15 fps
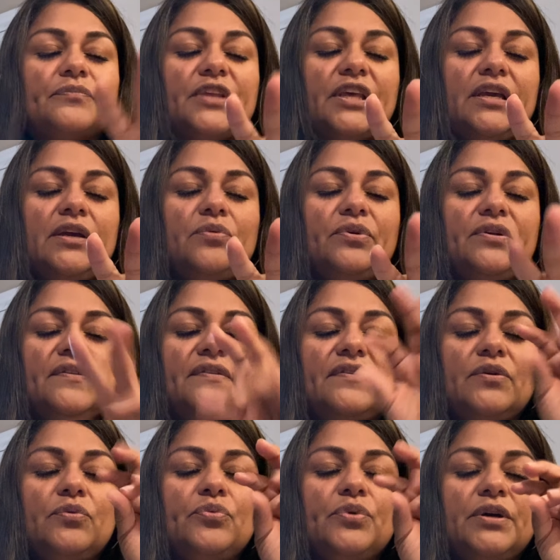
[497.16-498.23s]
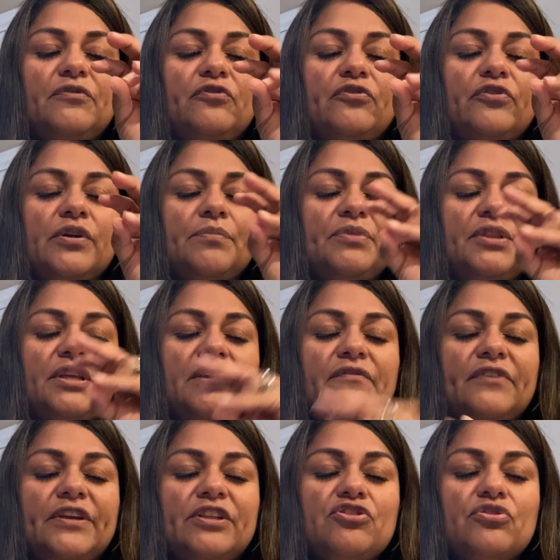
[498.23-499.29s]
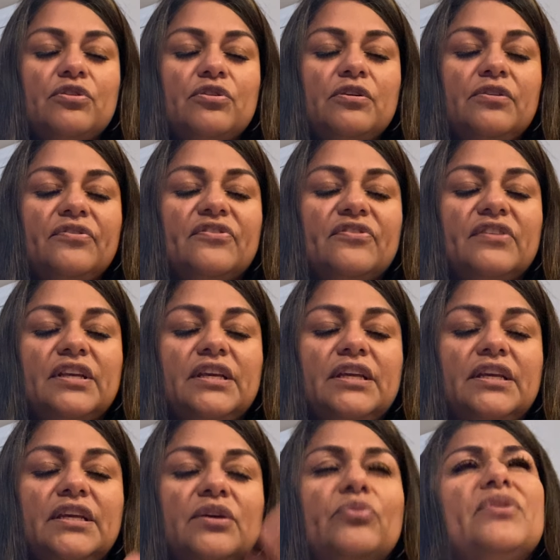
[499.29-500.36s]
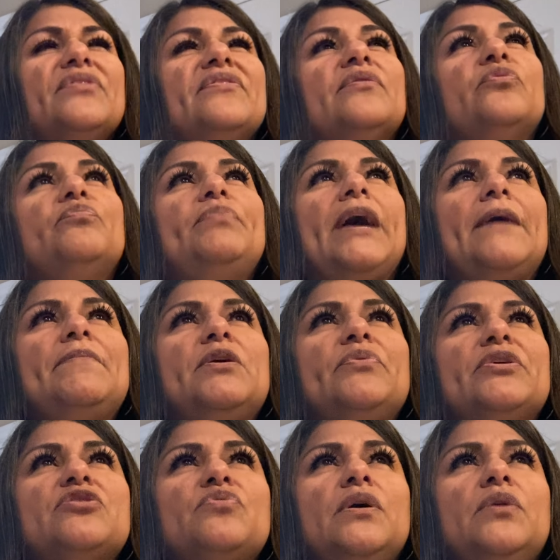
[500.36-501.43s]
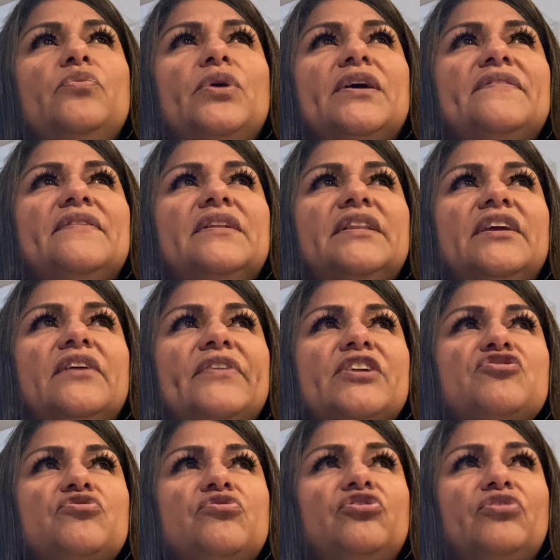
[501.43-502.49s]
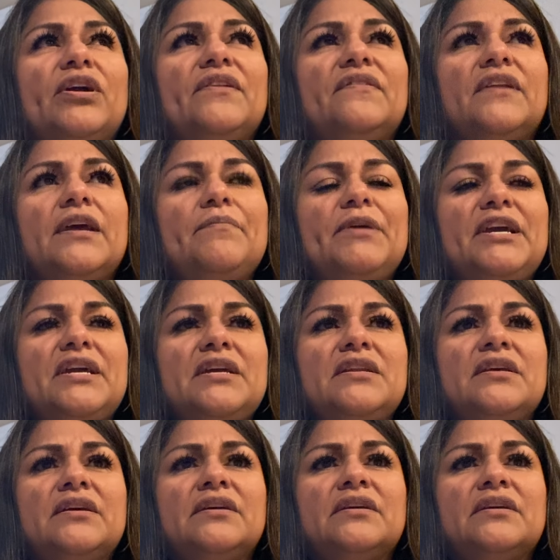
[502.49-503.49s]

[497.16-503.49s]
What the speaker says: it was the one from the Avengers. Baby, which one was it? The Avengers dress that I made?